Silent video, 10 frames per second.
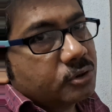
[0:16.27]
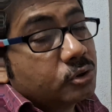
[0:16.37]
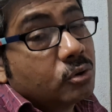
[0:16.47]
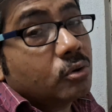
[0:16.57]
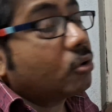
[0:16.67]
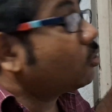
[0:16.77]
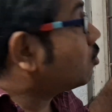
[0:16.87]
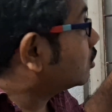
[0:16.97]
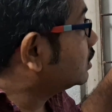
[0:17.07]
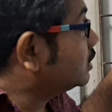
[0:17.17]
so
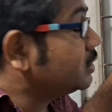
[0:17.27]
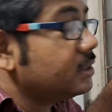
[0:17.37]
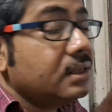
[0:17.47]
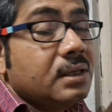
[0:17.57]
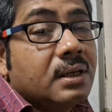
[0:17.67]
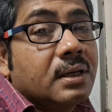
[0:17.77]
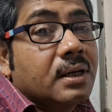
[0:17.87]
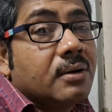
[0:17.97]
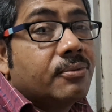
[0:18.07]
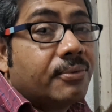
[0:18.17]
only
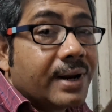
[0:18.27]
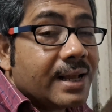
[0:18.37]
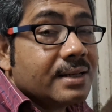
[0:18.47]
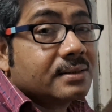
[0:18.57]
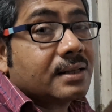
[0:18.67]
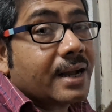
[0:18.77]
fresh